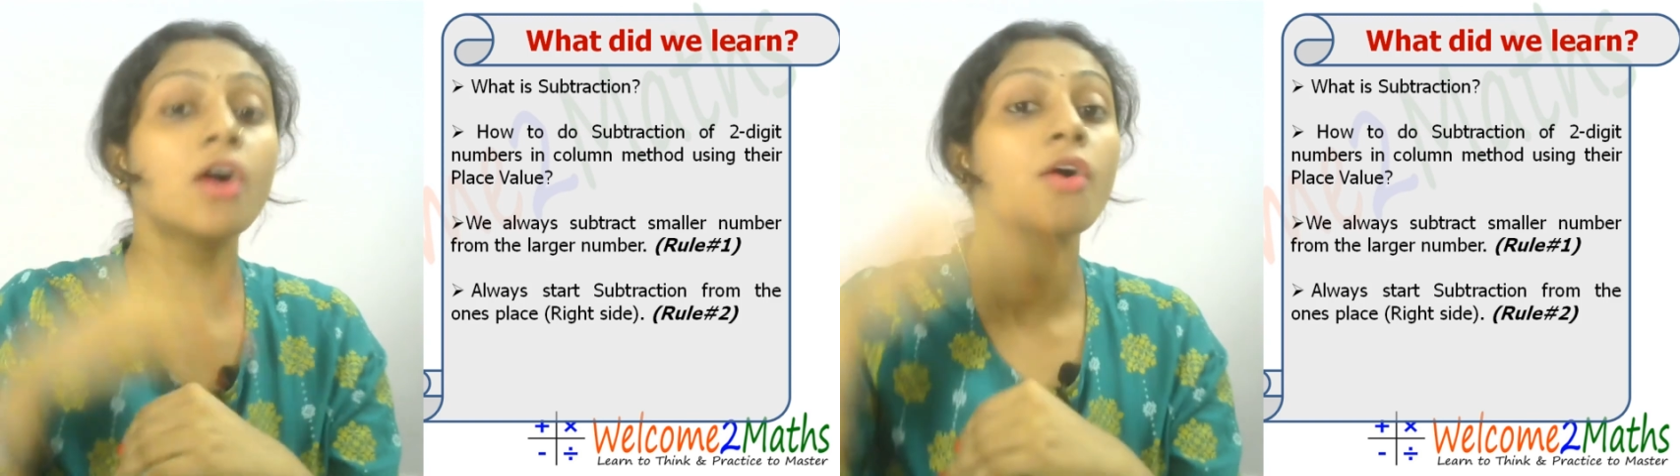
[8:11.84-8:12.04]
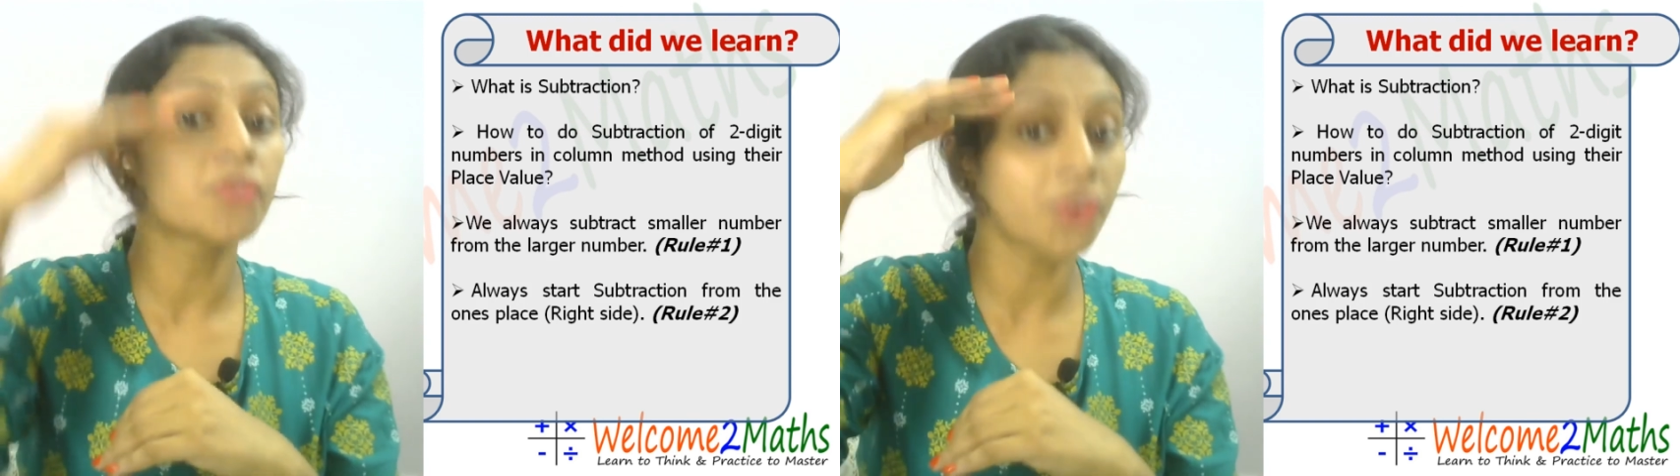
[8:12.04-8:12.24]

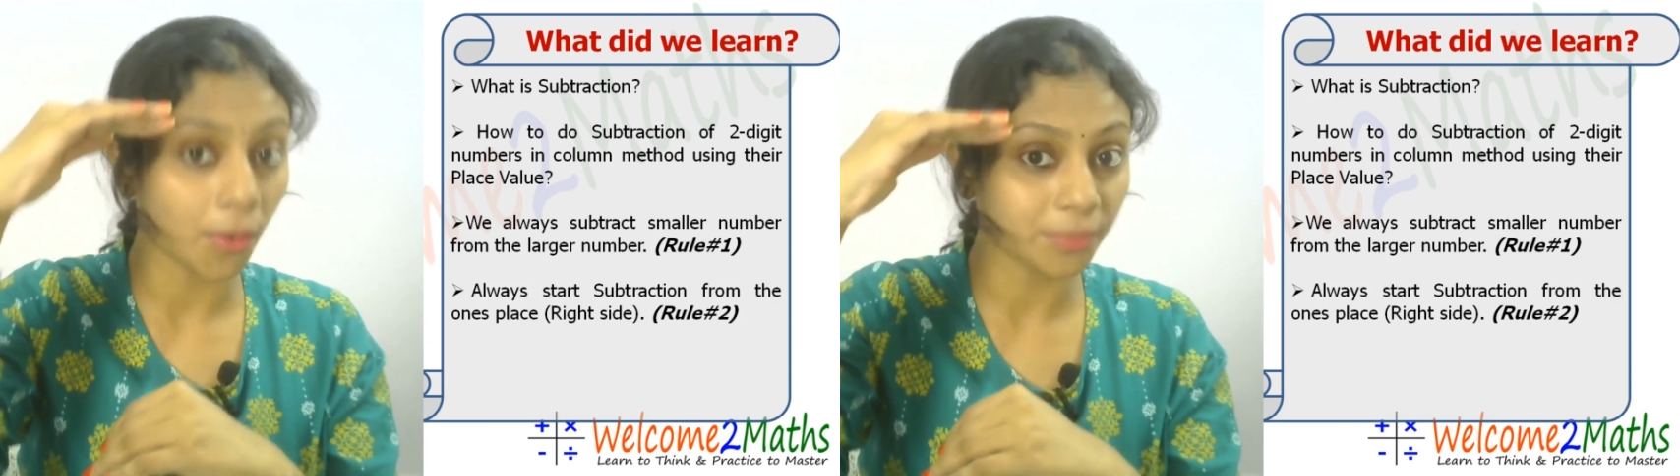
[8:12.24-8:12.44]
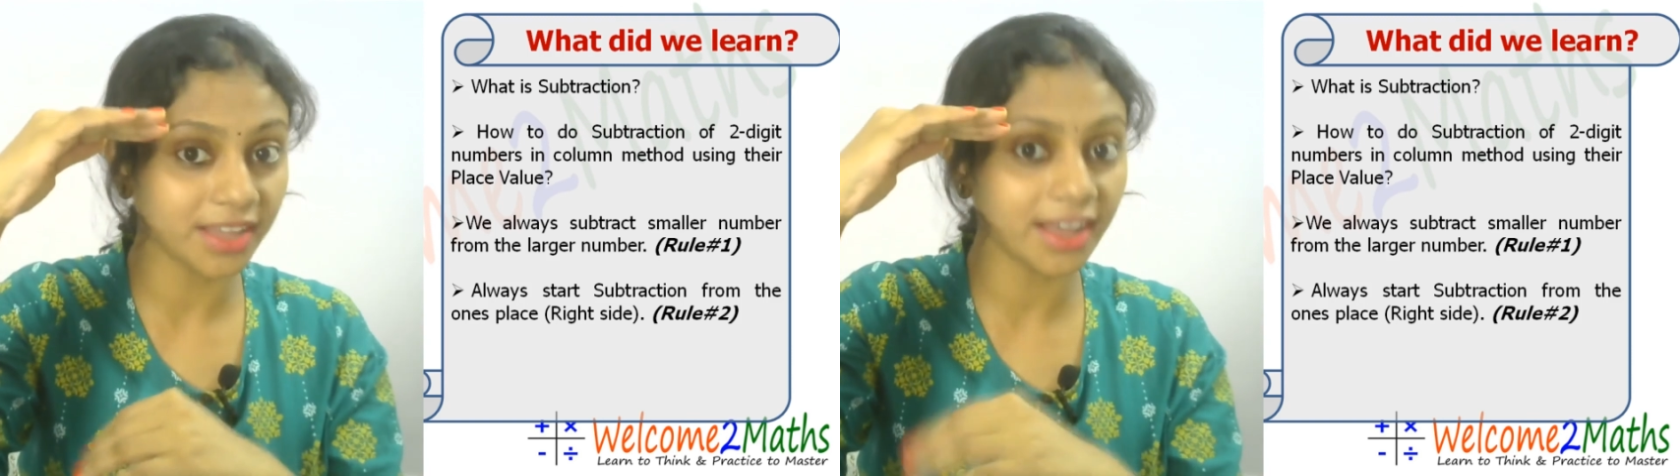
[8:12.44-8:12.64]
from
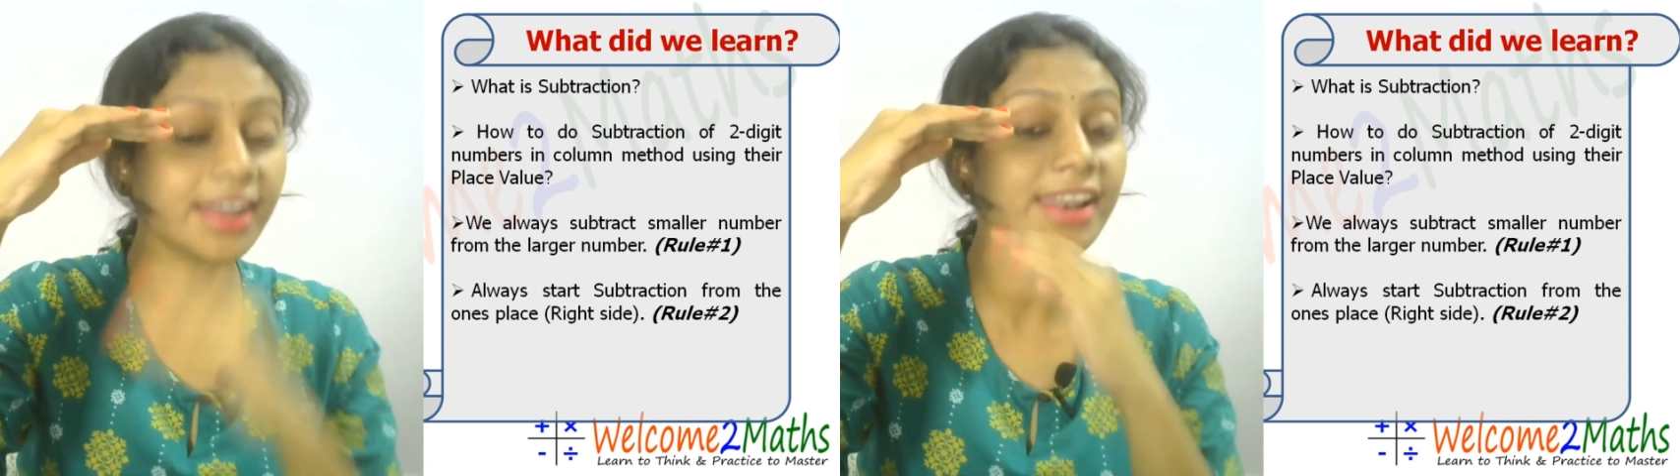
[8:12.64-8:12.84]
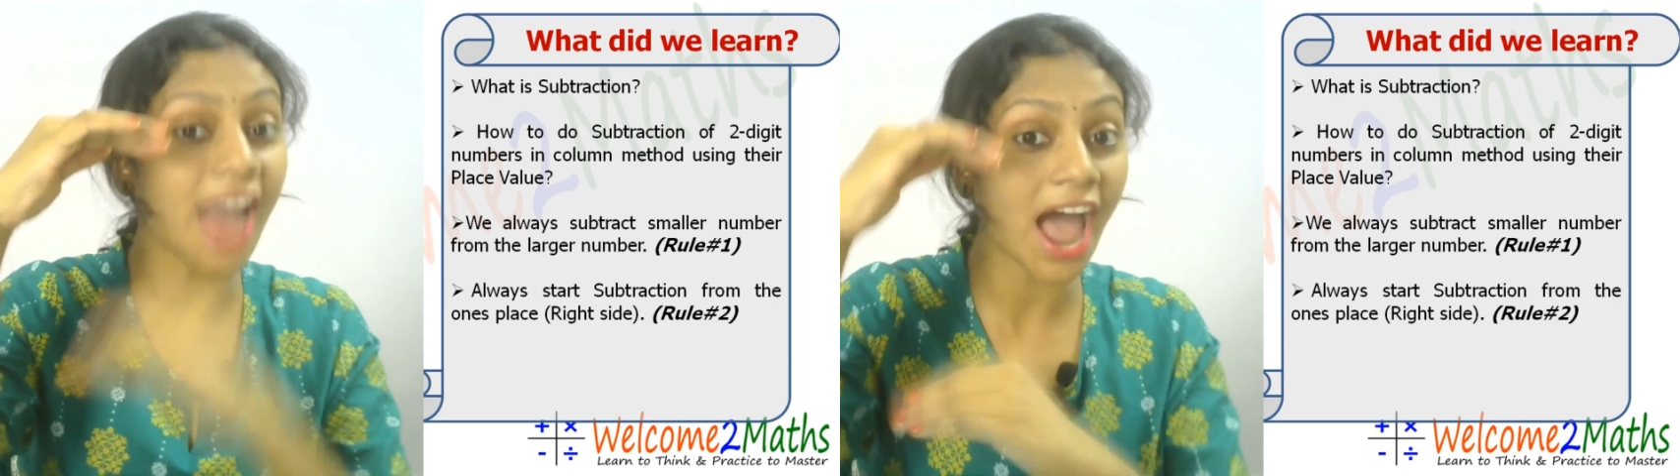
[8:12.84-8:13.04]
the
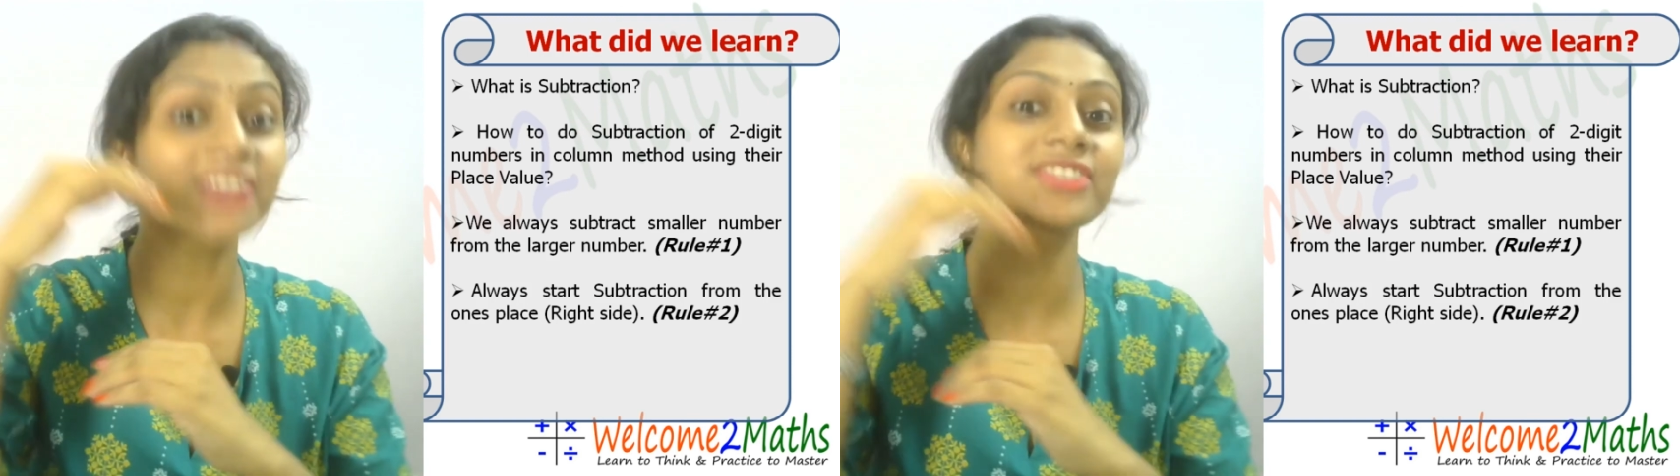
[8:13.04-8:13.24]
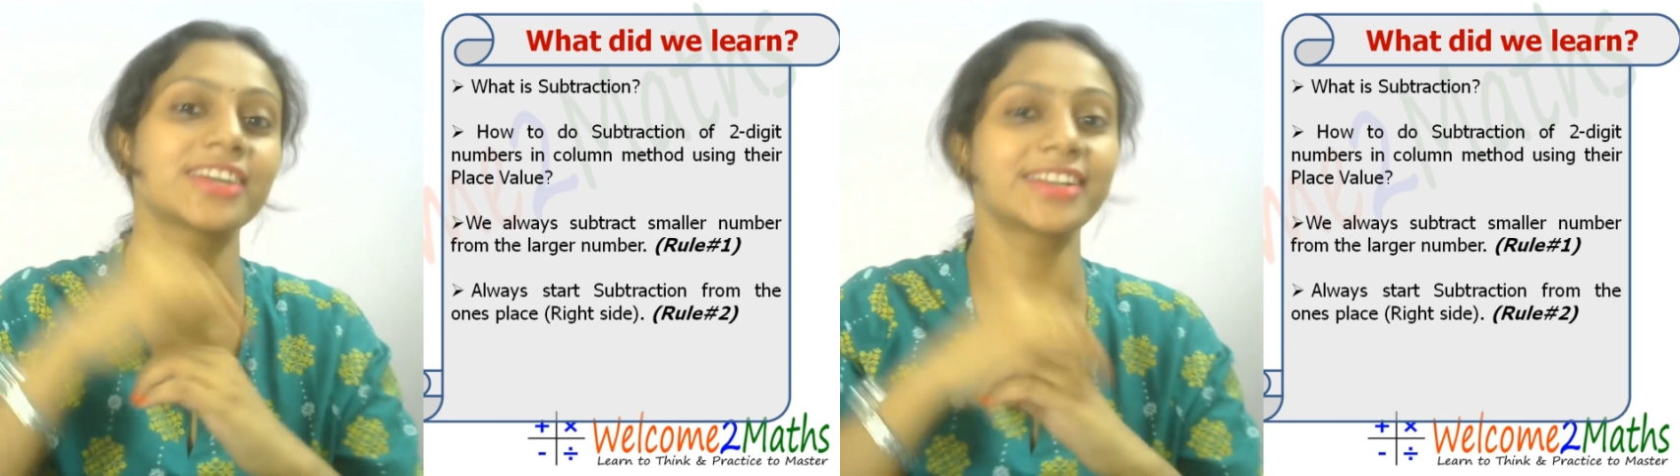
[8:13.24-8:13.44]

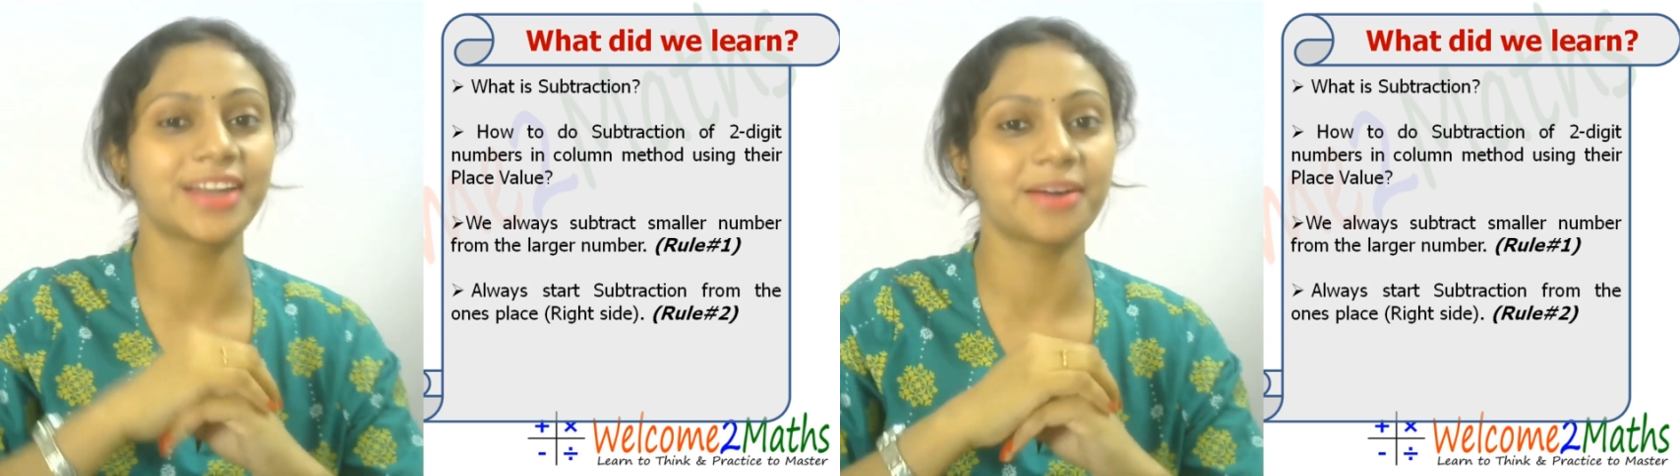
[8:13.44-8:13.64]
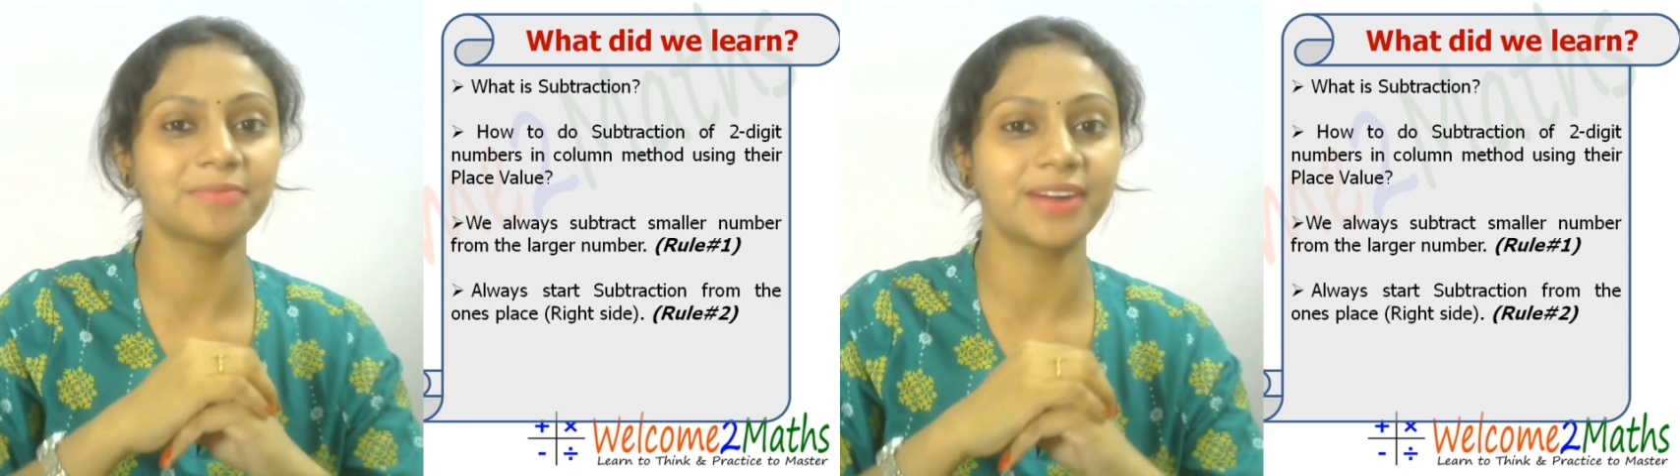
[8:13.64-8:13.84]
larger
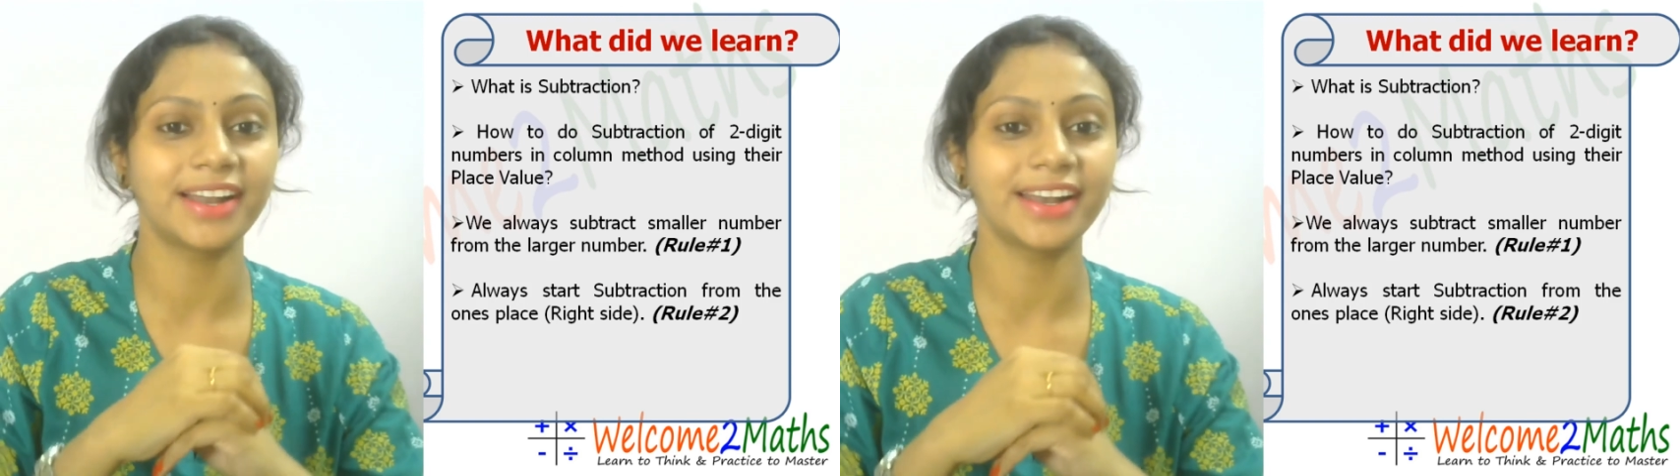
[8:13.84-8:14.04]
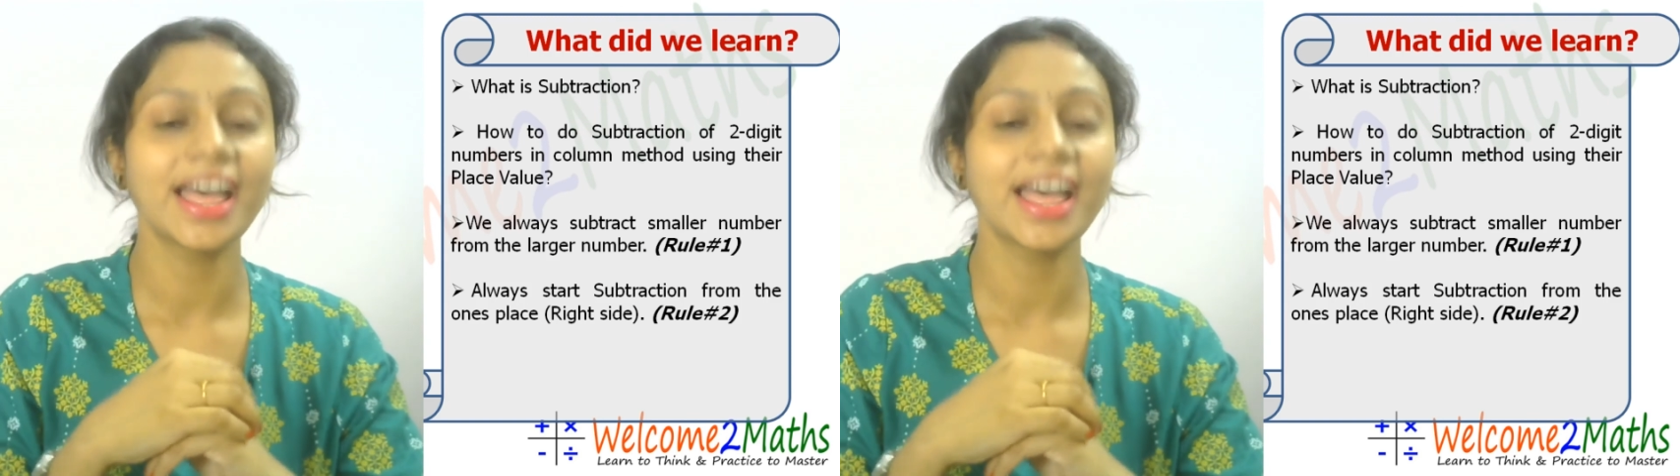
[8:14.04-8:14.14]
number,